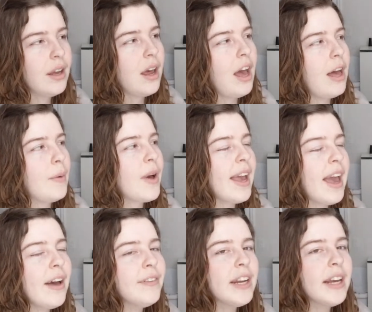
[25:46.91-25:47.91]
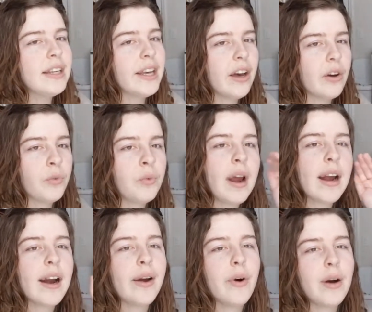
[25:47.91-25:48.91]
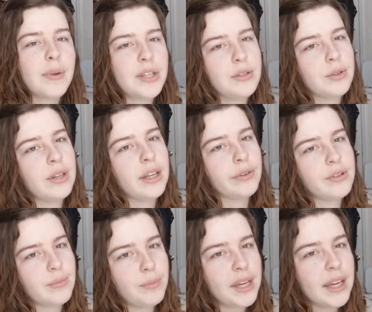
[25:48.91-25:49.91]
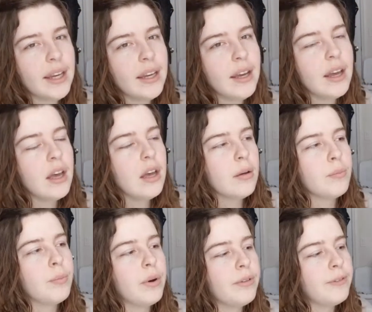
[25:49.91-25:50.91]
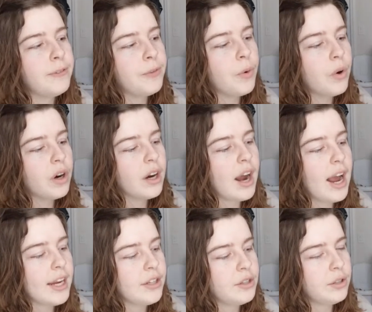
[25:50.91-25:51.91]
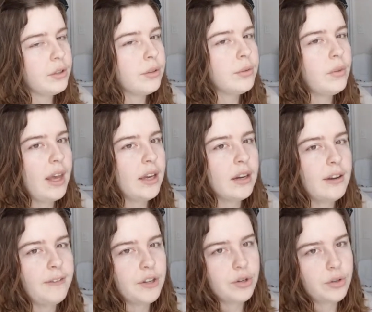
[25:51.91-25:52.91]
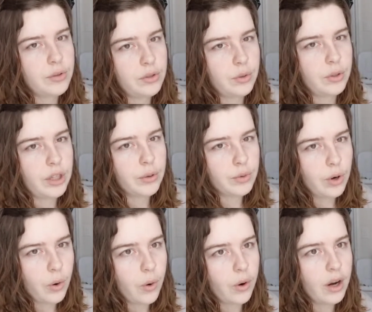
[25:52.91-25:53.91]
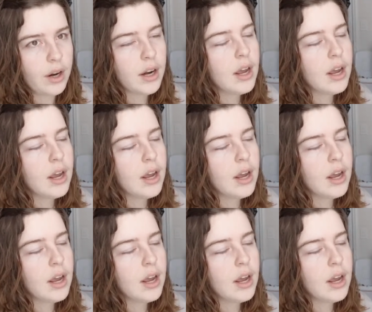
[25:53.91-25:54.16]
I have an idea of where I want my studio to be before I do like an official studio tour.